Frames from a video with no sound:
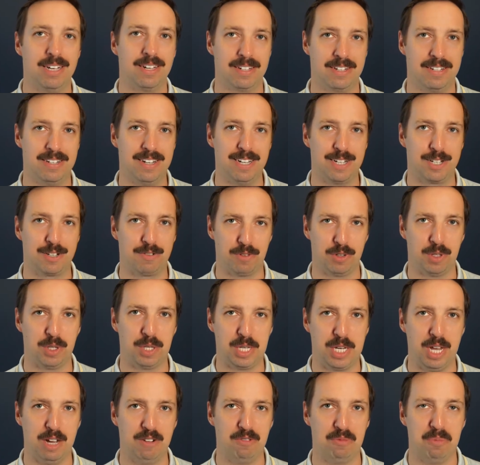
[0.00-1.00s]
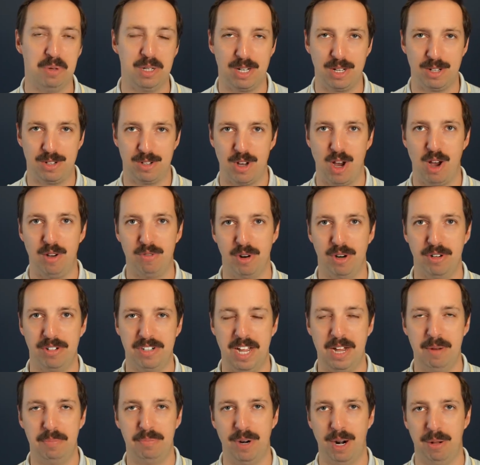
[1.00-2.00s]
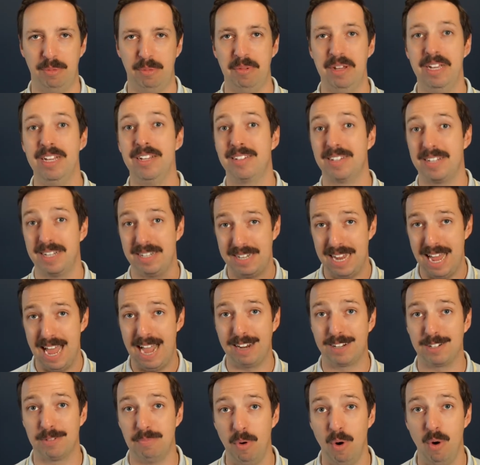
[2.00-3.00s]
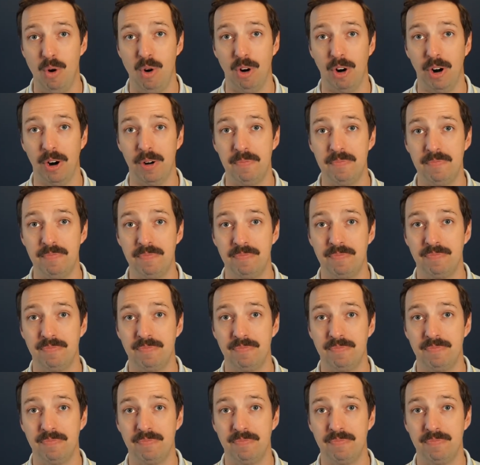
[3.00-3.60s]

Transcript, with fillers: exists for the government to solve our debt problem is to tax more,